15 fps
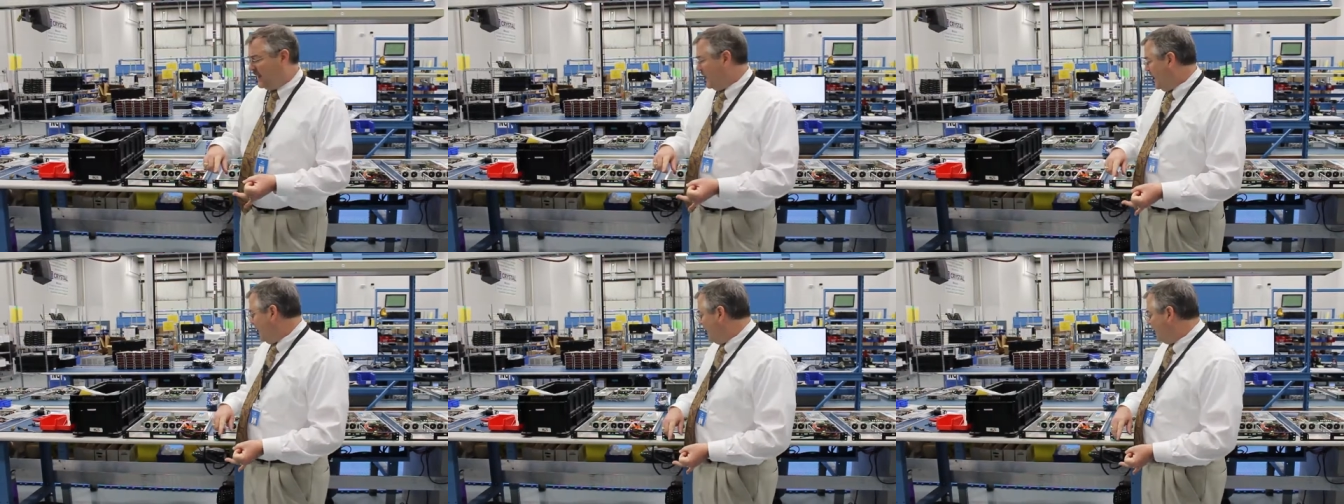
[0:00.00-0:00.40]

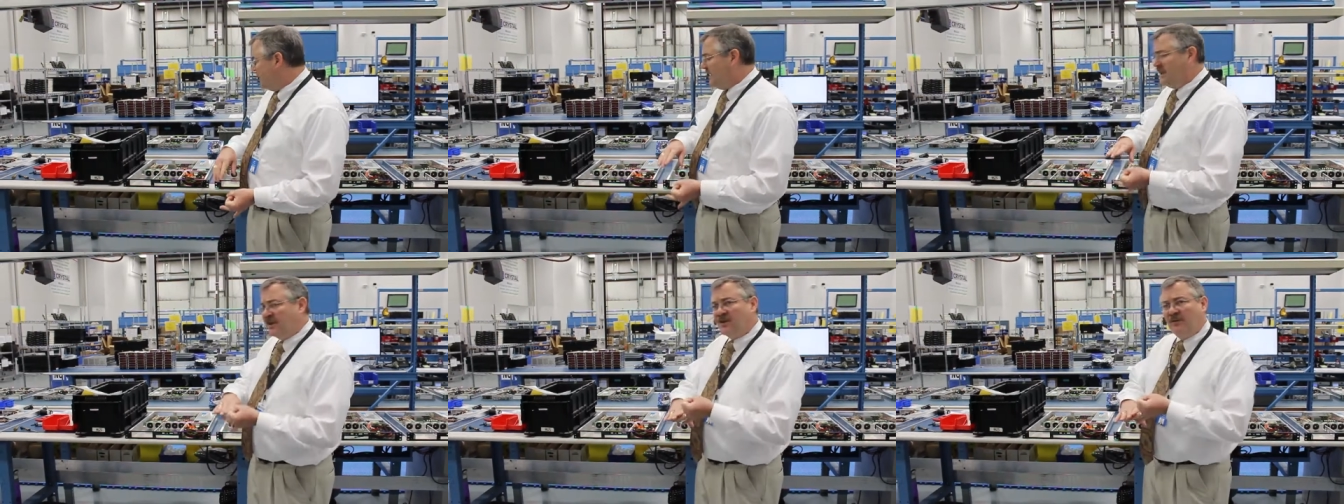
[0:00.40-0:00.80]
and
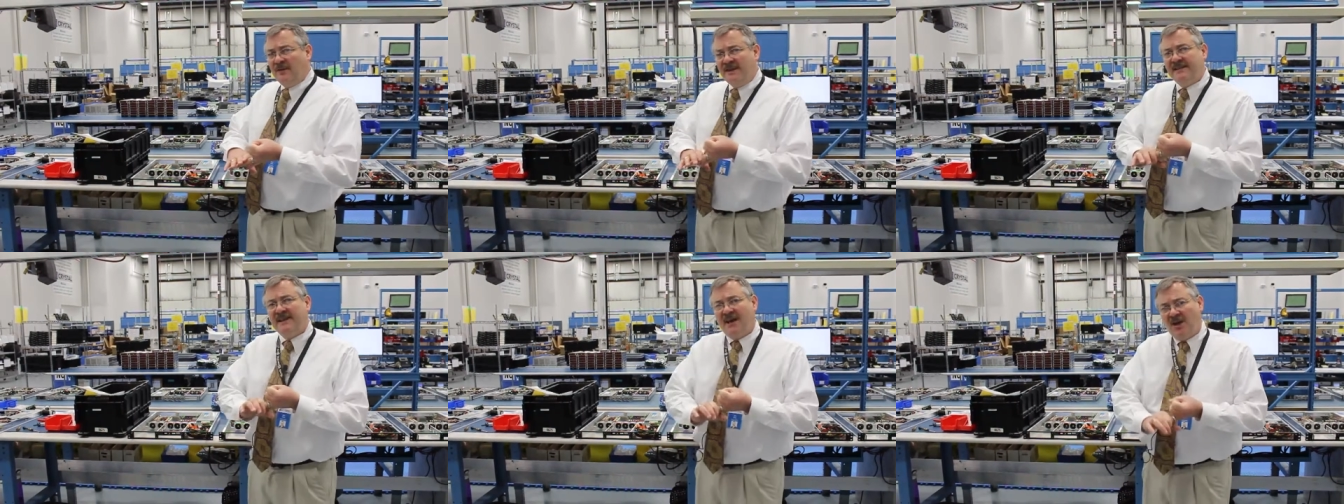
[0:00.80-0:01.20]

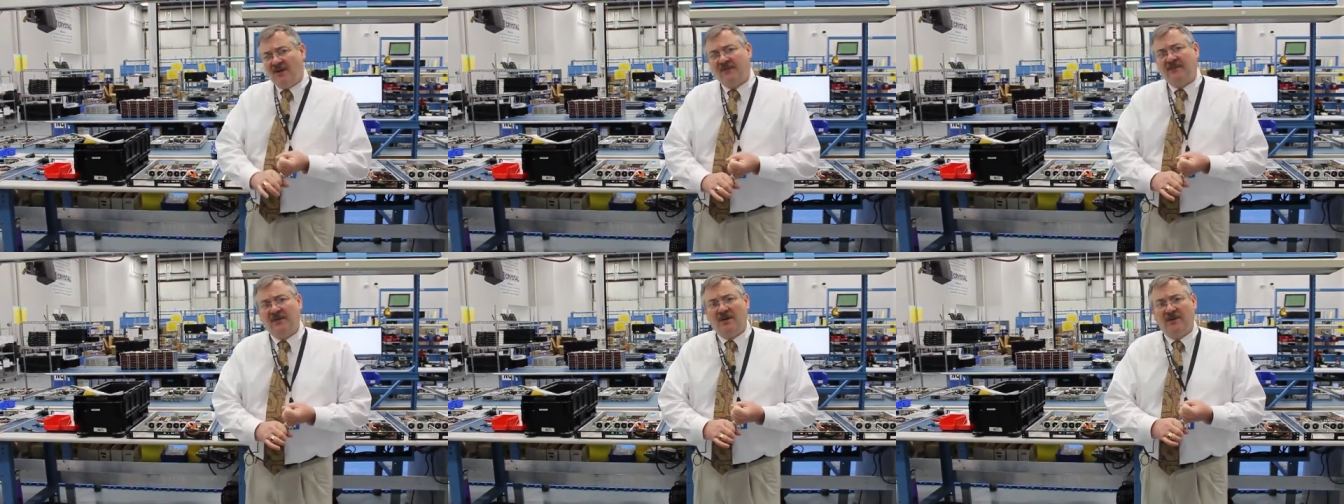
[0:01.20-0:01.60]
increased
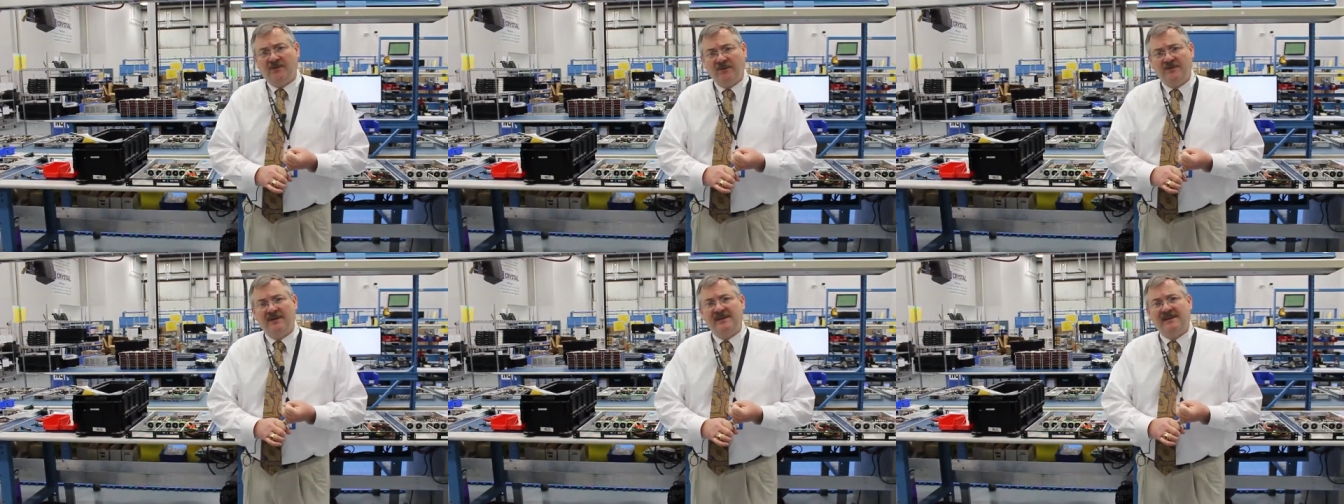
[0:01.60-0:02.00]
airflow
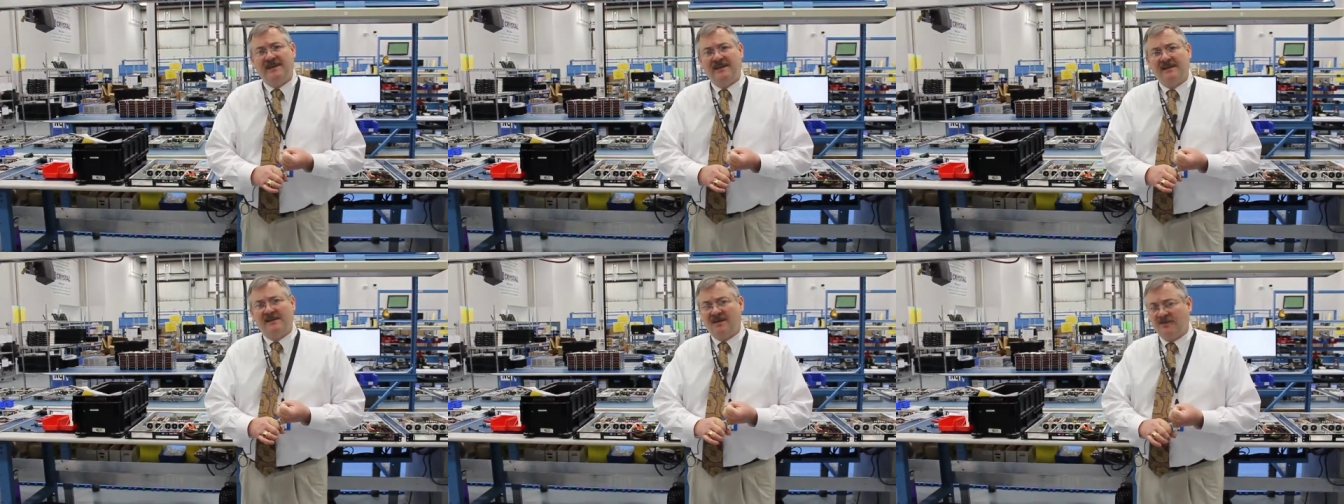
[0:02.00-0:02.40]
through the
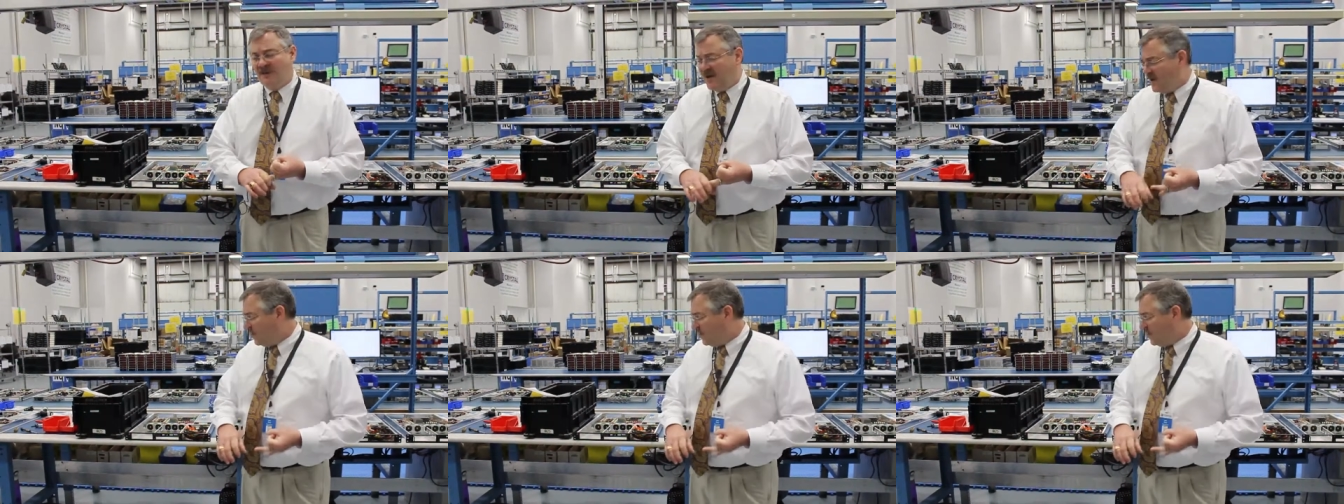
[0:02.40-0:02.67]
system.